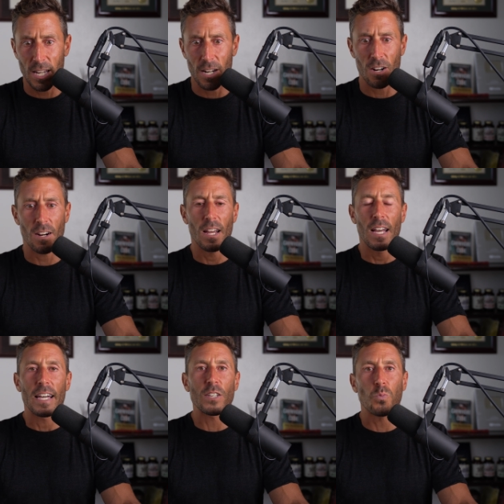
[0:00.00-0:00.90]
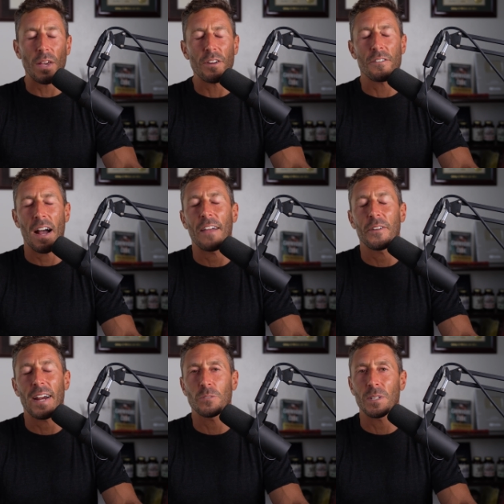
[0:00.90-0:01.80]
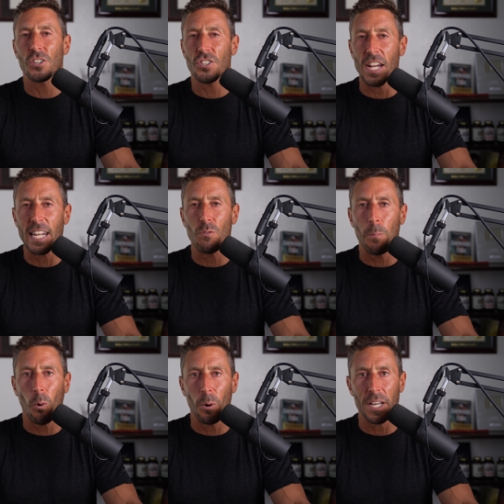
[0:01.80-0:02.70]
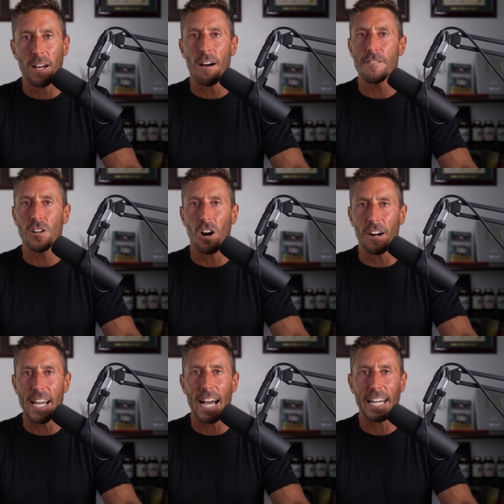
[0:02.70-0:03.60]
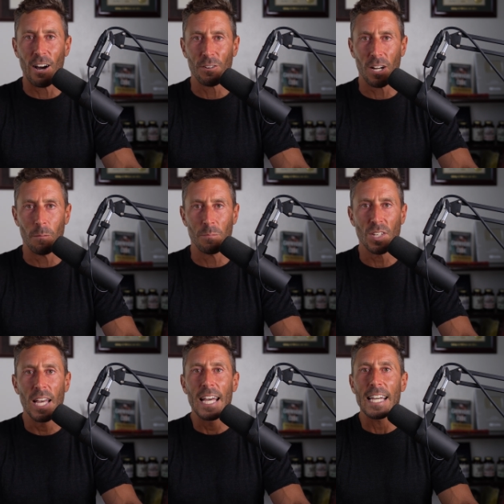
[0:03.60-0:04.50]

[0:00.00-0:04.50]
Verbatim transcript: here is whether or not there has been shady reporting of cardiac outcomes